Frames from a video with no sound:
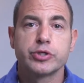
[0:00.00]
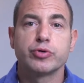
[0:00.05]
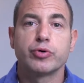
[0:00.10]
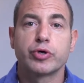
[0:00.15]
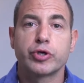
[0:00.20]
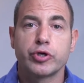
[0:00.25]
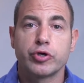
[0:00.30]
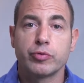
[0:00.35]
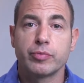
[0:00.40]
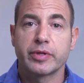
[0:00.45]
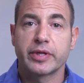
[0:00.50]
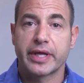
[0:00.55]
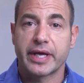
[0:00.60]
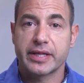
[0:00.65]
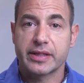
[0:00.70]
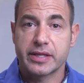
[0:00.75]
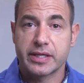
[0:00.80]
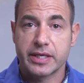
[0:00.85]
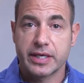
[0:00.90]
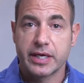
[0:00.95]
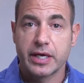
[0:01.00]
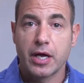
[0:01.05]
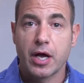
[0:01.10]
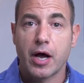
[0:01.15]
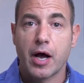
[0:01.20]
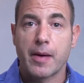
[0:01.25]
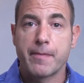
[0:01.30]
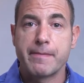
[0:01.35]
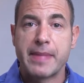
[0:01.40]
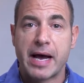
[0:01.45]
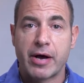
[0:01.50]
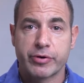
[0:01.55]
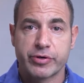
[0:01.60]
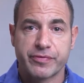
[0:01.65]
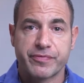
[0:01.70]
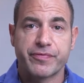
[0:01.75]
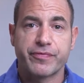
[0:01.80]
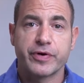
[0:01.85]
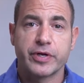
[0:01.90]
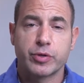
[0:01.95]
to accumulate the amount of
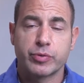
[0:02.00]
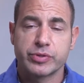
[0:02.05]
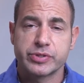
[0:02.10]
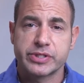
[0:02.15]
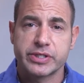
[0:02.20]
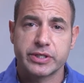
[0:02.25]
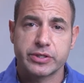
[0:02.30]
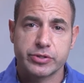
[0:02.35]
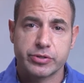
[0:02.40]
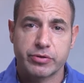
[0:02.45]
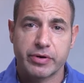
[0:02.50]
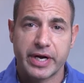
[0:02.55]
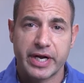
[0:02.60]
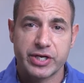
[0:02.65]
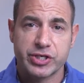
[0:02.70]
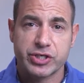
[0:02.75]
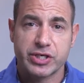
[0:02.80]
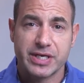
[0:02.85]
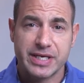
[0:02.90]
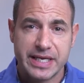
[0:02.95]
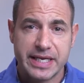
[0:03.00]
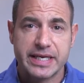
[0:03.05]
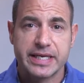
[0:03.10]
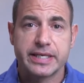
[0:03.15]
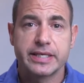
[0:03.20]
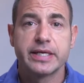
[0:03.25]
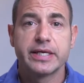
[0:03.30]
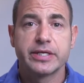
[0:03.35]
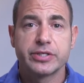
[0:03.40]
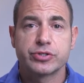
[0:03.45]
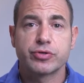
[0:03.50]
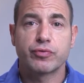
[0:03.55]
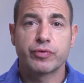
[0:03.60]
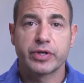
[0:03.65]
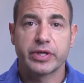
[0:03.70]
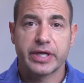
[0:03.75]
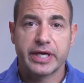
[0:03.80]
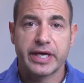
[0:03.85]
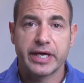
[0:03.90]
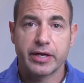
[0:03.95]
frequency and duration needed to
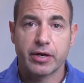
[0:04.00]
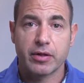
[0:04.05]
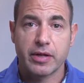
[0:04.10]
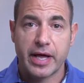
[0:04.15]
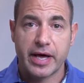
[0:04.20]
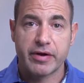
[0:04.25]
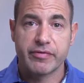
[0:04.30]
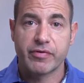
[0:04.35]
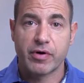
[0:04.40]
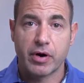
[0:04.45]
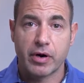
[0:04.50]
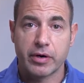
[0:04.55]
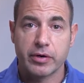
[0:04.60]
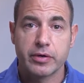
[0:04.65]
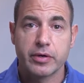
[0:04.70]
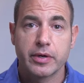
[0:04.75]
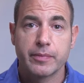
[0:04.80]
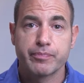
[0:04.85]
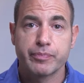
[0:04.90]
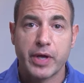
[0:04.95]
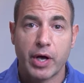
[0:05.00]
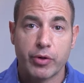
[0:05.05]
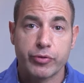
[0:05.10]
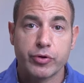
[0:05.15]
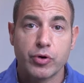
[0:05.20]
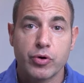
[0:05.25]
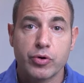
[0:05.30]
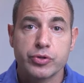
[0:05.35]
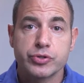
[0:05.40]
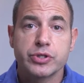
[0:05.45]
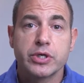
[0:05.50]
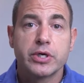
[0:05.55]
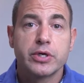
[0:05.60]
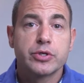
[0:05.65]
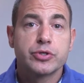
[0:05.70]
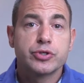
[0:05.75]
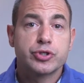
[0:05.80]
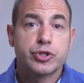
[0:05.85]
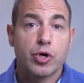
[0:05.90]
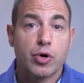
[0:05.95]
really hit a lot of our health goals.
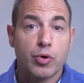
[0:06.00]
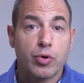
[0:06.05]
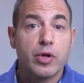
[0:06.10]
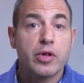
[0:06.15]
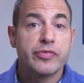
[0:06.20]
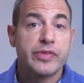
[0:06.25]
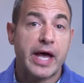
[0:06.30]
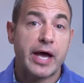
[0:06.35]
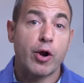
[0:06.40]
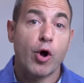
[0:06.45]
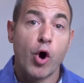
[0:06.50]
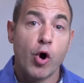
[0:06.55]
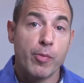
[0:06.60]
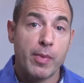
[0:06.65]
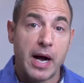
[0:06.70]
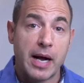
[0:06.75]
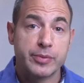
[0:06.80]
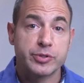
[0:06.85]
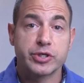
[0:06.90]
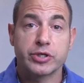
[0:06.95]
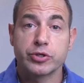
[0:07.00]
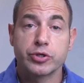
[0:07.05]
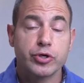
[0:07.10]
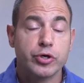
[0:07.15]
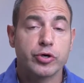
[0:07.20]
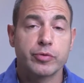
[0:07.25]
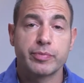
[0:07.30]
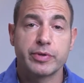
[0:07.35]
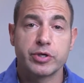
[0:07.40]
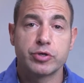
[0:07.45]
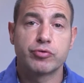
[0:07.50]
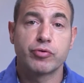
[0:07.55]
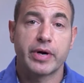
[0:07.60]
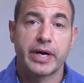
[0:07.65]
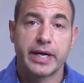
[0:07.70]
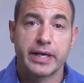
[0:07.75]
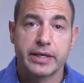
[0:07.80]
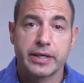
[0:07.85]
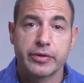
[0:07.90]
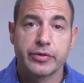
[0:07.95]
So that home option could be
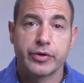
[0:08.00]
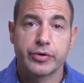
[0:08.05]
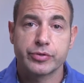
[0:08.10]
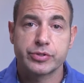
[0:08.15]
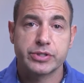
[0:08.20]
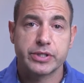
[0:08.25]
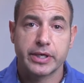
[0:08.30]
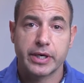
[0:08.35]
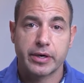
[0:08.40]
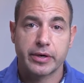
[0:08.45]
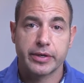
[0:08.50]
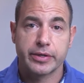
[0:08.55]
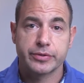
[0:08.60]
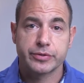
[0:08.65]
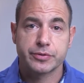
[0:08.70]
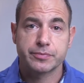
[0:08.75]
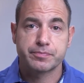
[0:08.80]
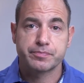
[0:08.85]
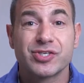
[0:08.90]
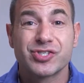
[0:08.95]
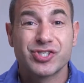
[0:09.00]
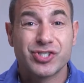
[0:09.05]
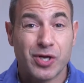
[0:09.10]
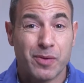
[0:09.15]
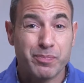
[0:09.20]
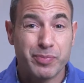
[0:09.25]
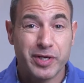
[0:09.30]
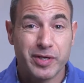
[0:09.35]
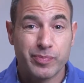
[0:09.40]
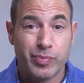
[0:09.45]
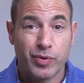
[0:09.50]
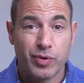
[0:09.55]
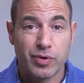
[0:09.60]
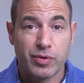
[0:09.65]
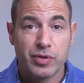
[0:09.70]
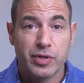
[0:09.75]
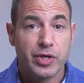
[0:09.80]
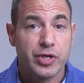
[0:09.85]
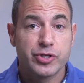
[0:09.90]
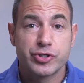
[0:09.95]
great in those scenarios. Some
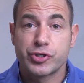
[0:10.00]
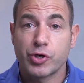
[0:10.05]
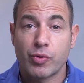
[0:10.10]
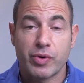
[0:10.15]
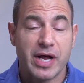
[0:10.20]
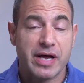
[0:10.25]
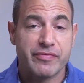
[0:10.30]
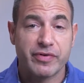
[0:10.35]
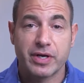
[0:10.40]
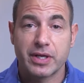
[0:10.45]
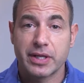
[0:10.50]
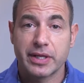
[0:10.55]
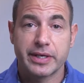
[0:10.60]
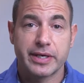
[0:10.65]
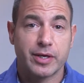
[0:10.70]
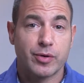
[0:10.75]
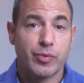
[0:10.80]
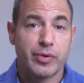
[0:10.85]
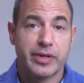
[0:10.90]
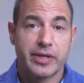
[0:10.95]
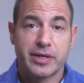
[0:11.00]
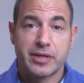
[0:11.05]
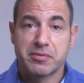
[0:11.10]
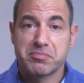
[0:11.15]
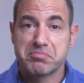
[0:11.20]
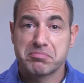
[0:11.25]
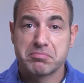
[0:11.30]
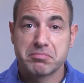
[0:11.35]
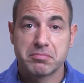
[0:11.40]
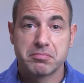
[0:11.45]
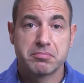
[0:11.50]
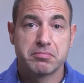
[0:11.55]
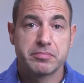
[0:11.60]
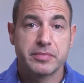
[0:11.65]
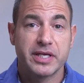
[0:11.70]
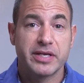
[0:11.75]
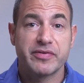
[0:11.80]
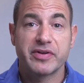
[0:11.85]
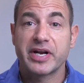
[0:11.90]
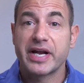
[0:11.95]
people don't have a clinic within
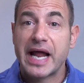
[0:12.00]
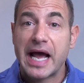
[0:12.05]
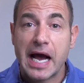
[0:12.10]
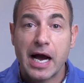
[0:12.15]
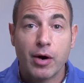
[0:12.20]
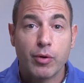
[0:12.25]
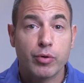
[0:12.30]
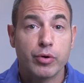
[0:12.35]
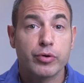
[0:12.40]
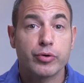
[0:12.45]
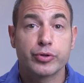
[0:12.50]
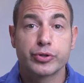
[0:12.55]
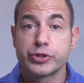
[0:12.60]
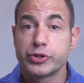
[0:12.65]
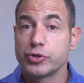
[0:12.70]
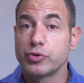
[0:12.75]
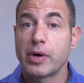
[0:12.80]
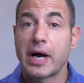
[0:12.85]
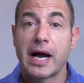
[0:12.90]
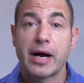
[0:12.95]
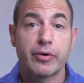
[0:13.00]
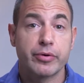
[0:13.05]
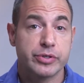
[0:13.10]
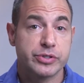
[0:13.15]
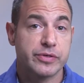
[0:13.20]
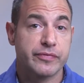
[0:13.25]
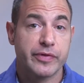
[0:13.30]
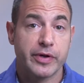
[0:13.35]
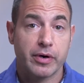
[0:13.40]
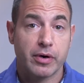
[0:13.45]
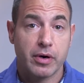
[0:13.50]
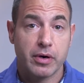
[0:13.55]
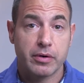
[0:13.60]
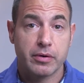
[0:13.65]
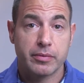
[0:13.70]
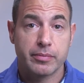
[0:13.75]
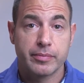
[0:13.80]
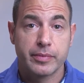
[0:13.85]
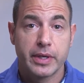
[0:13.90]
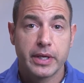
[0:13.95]
even an hour or 2 hours of their home.
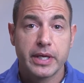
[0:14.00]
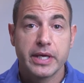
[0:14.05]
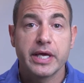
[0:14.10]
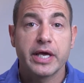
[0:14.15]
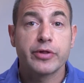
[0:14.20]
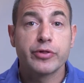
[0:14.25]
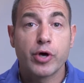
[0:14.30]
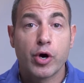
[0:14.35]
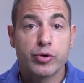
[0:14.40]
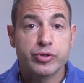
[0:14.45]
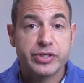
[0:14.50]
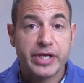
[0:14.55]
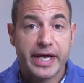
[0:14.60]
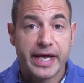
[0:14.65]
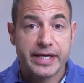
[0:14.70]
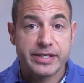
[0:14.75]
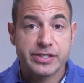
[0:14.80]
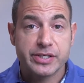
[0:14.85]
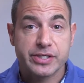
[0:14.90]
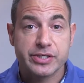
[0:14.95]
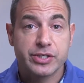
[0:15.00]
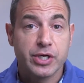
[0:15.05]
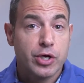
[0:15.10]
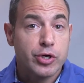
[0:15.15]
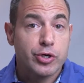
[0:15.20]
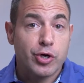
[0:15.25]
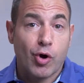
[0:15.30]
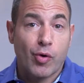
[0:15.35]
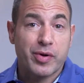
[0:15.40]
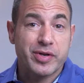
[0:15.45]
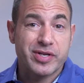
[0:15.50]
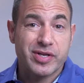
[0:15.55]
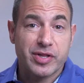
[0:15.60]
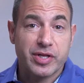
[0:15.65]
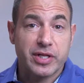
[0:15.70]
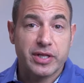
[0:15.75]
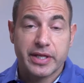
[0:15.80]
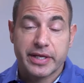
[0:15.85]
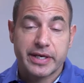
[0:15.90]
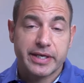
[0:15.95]
In those cases, going to the
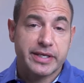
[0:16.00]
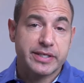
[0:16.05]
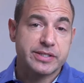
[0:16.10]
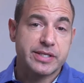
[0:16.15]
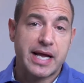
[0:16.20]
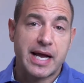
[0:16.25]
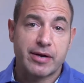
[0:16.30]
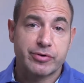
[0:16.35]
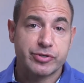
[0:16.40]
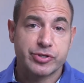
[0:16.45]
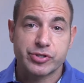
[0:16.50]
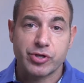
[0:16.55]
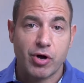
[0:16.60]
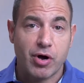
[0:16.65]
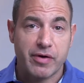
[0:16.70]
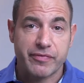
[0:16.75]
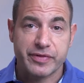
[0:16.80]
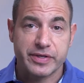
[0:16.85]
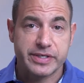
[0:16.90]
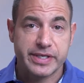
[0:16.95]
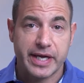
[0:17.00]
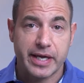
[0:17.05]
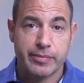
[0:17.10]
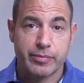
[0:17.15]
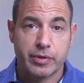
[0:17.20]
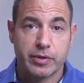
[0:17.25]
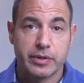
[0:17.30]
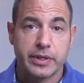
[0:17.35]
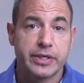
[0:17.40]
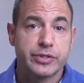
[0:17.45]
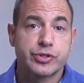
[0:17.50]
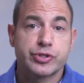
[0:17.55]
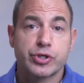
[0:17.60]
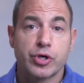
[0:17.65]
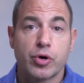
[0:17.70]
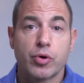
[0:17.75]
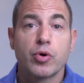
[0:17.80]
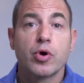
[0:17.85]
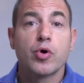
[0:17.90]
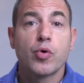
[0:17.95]
clinic is now just off the table. And
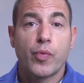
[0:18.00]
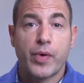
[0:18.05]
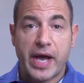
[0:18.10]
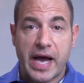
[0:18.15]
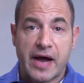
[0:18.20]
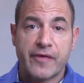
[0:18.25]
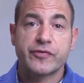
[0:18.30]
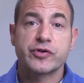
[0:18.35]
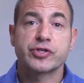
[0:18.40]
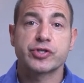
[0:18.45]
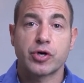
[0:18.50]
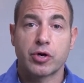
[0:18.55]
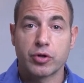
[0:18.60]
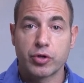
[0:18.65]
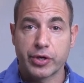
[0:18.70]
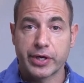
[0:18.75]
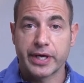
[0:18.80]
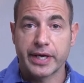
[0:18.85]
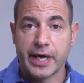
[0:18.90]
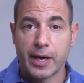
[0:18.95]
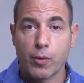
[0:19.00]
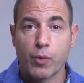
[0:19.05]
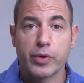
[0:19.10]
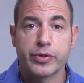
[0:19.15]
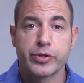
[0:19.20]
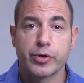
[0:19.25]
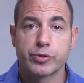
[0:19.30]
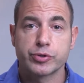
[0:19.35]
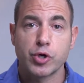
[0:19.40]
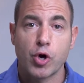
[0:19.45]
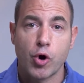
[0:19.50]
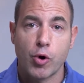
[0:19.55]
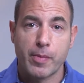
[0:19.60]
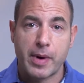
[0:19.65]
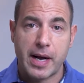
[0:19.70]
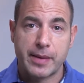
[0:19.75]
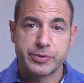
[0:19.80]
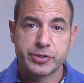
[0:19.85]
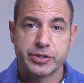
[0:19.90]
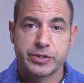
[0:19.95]
so we have to start looking at what those home
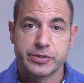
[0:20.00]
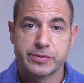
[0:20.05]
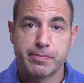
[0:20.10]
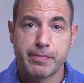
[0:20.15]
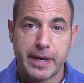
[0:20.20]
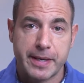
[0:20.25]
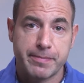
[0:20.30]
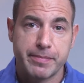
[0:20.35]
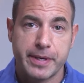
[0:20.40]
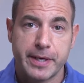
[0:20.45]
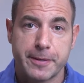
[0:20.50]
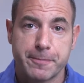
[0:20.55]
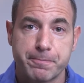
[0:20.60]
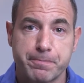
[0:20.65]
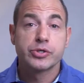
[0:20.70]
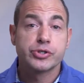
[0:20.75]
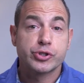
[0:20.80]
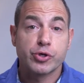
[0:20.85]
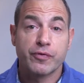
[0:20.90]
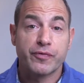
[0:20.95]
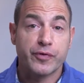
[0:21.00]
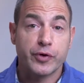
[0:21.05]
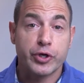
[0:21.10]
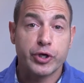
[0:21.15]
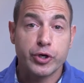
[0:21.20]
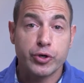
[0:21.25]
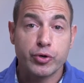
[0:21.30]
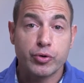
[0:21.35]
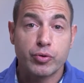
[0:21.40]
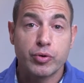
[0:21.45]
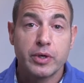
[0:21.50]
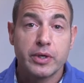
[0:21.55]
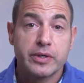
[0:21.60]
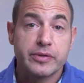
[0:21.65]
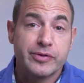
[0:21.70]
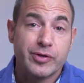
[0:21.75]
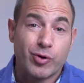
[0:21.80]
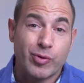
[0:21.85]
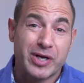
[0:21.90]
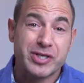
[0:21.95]
options might be. So for you,
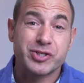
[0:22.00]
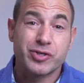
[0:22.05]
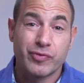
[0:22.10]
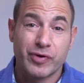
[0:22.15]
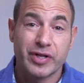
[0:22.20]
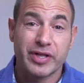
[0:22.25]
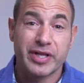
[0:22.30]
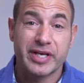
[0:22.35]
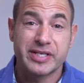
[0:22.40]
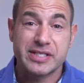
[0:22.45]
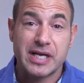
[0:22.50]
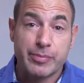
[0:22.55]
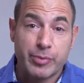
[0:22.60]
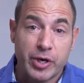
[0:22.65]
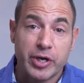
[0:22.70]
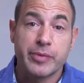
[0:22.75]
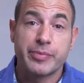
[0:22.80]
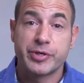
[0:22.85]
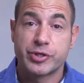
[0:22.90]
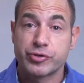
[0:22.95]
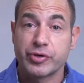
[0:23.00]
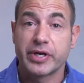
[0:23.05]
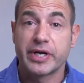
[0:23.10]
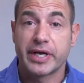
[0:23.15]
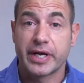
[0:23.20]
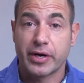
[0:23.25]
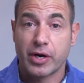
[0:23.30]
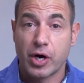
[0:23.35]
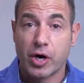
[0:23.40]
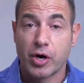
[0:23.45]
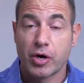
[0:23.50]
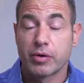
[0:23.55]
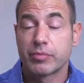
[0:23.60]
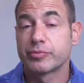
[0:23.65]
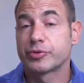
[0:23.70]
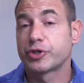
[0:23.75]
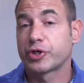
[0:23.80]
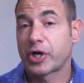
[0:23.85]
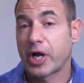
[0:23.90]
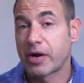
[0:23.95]
the question really is, I'm going to be treating at home.
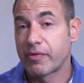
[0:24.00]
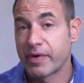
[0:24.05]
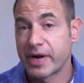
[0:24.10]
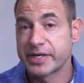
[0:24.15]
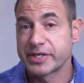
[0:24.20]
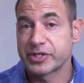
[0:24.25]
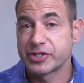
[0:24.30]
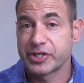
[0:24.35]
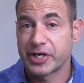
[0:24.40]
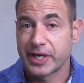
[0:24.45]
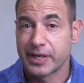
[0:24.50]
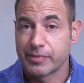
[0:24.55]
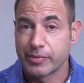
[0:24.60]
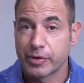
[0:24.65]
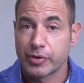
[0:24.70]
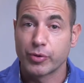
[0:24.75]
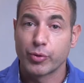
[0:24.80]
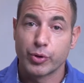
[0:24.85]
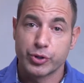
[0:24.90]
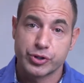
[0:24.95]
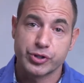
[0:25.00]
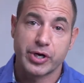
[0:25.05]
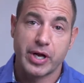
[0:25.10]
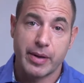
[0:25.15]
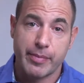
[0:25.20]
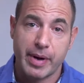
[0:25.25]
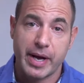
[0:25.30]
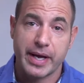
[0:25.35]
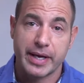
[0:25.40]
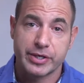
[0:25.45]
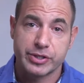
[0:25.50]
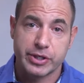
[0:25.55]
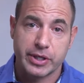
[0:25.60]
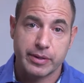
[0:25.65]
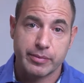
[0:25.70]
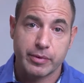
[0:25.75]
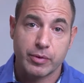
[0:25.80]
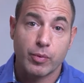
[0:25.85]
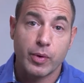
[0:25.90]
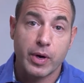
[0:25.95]
Should I rent a chamber or should I buy a chamber?